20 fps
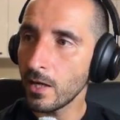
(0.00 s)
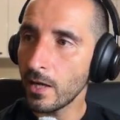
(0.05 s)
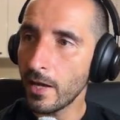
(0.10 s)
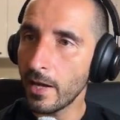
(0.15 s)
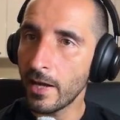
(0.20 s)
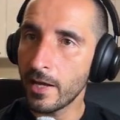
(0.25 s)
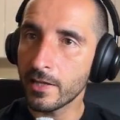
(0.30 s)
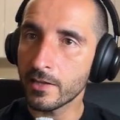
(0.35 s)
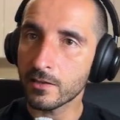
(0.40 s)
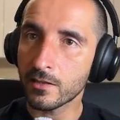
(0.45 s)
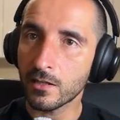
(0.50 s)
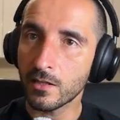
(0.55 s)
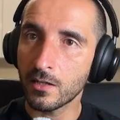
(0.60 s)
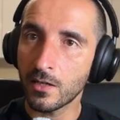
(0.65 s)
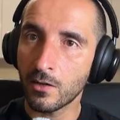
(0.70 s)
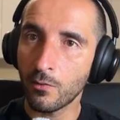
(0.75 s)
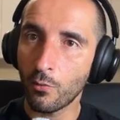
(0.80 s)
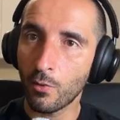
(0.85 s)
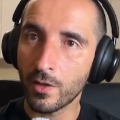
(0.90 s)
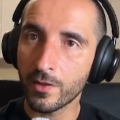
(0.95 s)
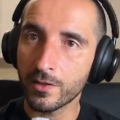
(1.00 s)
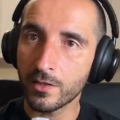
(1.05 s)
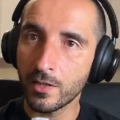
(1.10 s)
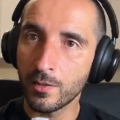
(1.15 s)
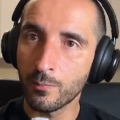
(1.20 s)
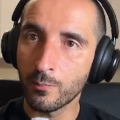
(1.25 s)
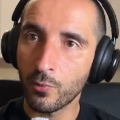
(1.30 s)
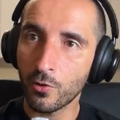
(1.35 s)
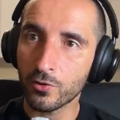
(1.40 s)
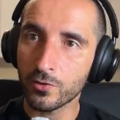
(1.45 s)
and uh, one
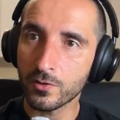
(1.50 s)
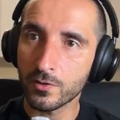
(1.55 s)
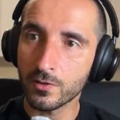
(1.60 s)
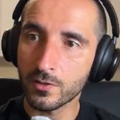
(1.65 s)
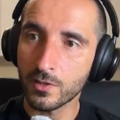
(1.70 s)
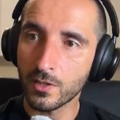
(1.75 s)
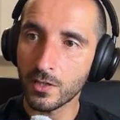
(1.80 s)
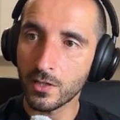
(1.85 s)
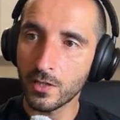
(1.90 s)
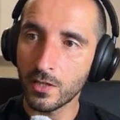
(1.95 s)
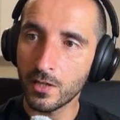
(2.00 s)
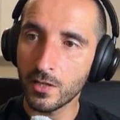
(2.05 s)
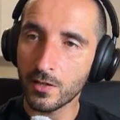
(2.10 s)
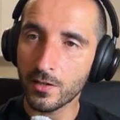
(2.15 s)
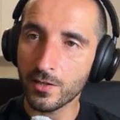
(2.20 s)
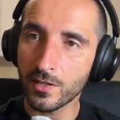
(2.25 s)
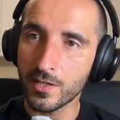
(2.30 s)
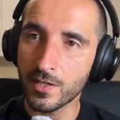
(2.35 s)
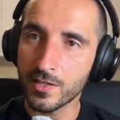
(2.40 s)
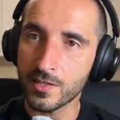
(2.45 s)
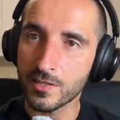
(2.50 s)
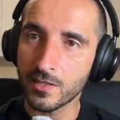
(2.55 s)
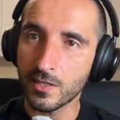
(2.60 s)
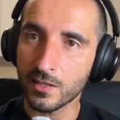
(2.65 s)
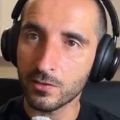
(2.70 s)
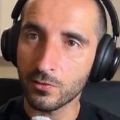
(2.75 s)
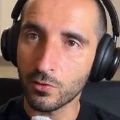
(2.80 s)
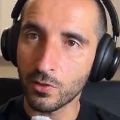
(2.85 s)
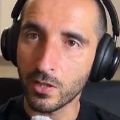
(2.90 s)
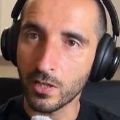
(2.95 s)
important thing here is
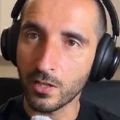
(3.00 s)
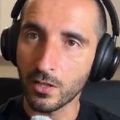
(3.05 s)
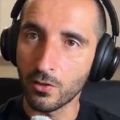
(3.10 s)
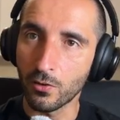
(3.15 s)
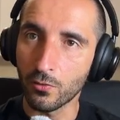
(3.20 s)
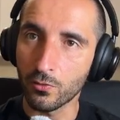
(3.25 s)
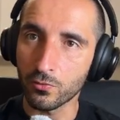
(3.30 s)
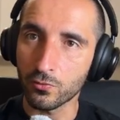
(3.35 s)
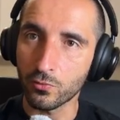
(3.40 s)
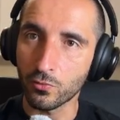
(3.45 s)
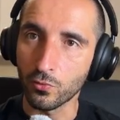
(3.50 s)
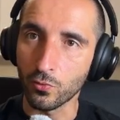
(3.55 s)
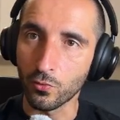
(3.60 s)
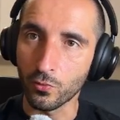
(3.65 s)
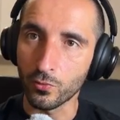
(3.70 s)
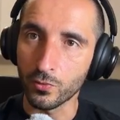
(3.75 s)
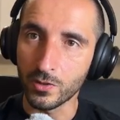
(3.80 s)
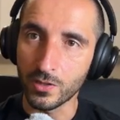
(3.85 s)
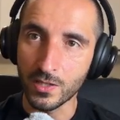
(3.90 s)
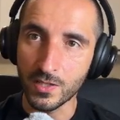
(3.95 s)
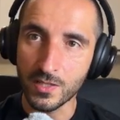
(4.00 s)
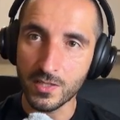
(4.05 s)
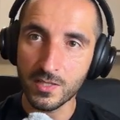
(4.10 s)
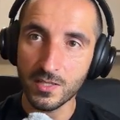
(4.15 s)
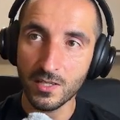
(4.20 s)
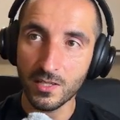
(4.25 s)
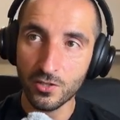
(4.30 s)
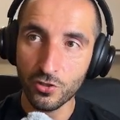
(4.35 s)
that you can go to this